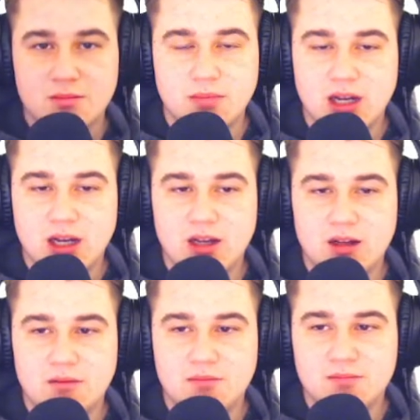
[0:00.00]
But
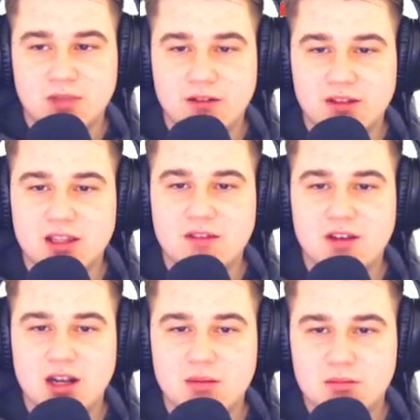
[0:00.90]
I think give it a
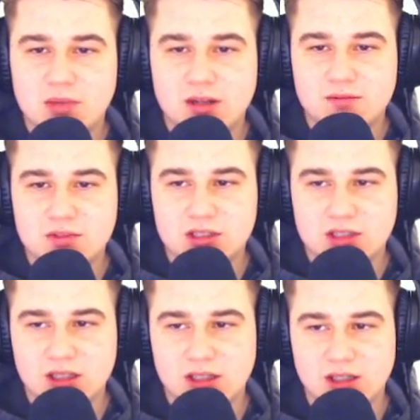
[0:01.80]
couple
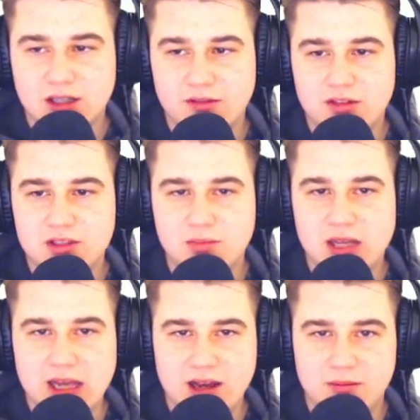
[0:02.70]
months, let things
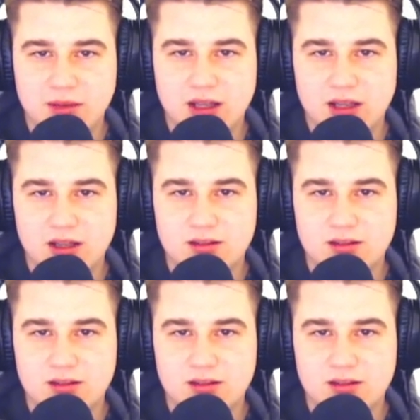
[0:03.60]
play out a bit.